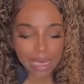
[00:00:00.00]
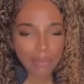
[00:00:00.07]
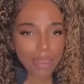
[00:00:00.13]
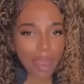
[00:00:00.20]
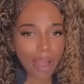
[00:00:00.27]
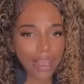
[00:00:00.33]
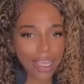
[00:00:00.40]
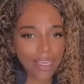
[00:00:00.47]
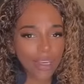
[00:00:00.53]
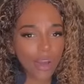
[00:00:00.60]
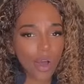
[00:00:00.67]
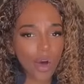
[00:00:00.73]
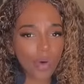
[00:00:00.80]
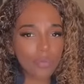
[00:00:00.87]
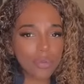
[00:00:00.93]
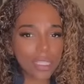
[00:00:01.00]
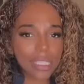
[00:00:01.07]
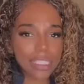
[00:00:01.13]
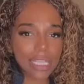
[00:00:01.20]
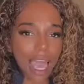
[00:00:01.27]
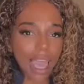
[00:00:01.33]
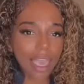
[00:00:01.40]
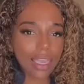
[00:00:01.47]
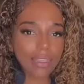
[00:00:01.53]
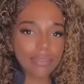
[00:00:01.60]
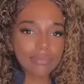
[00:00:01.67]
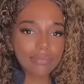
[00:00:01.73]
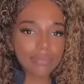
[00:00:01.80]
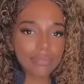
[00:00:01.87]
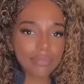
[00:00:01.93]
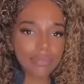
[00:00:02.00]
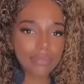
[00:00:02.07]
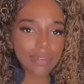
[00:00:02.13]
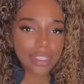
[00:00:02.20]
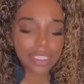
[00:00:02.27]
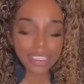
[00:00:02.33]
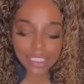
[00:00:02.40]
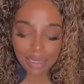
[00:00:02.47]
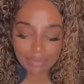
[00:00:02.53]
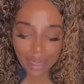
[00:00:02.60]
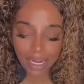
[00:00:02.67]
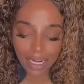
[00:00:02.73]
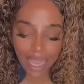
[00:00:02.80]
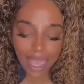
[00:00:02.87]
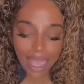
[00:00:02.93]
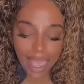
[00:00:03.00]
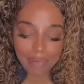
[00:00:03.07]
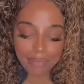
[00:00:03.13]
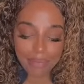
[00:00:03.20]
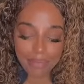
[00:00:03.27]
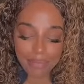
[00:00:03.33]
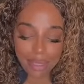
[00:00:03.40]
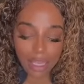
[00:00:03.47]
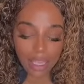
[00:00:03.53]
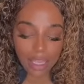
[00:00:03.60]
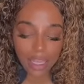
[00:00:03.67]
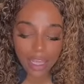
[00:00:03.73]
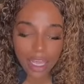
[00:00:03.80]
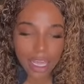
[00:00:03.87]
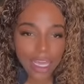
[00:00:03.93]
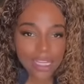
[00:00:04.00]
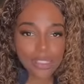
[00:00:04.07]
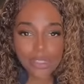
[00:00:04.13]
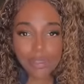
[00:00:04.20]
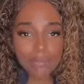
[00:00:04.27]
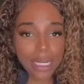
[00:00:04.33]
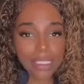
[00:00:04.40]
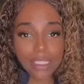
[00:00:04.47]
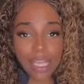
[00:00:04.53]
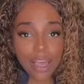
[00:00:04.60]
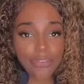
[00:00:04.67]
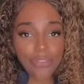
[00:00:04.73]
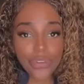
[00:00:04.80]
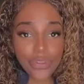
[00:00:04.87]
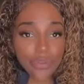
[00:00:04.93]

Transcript: And some of y'all getting hopeless, like, this shit might not happen, but it's too much